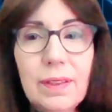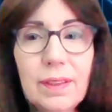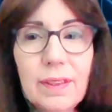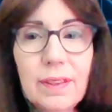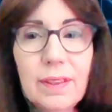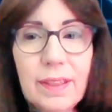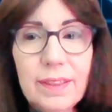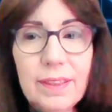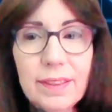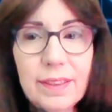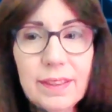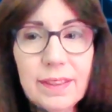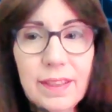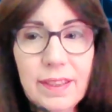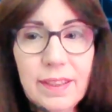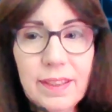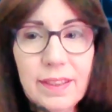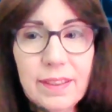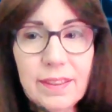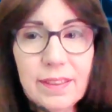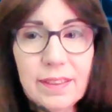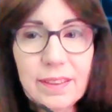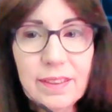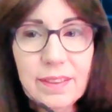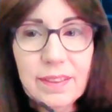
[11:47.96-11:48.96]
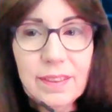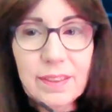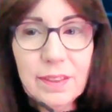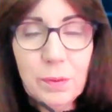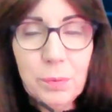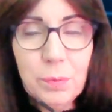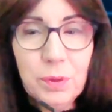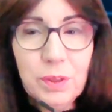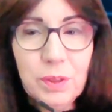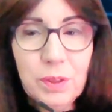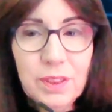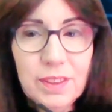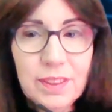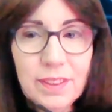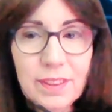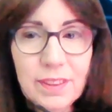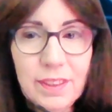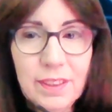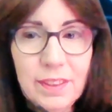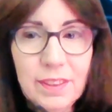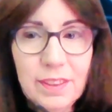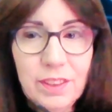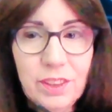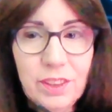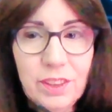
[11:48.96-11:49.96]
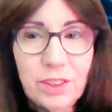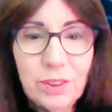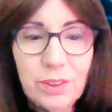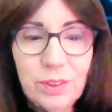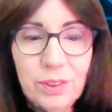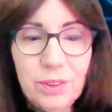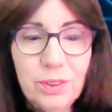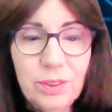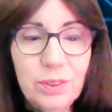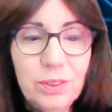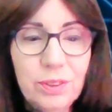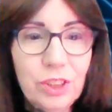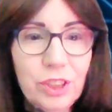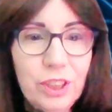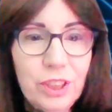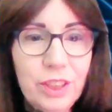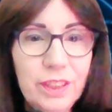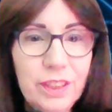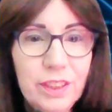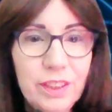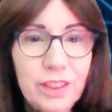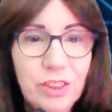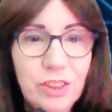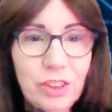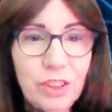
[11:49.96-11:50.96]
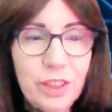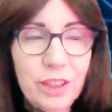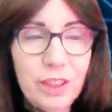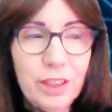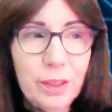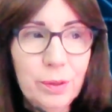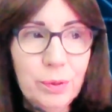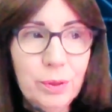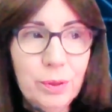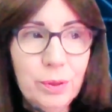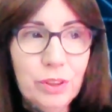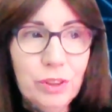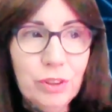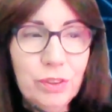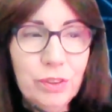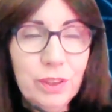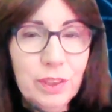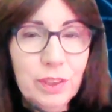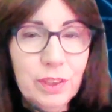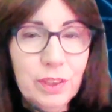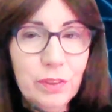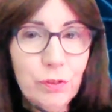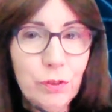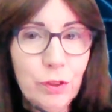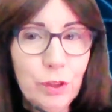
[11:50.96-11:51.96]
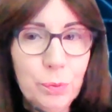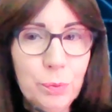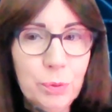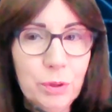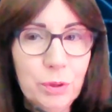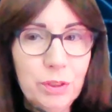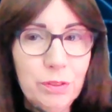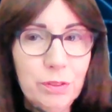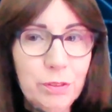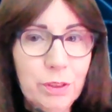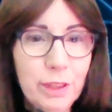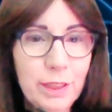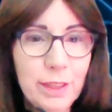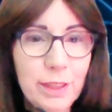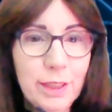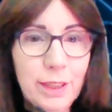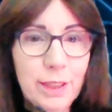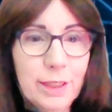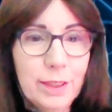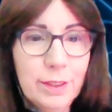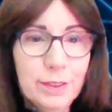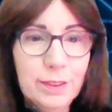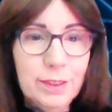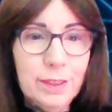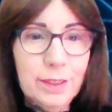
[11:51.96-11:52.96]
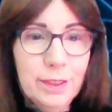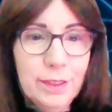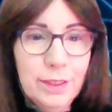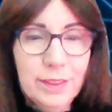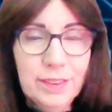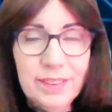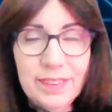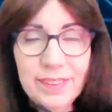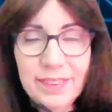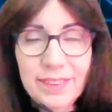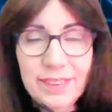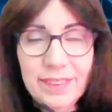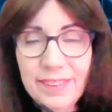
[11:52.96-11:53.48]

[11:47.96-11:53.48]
Last night, someone decided to change our transformer in front of the house here.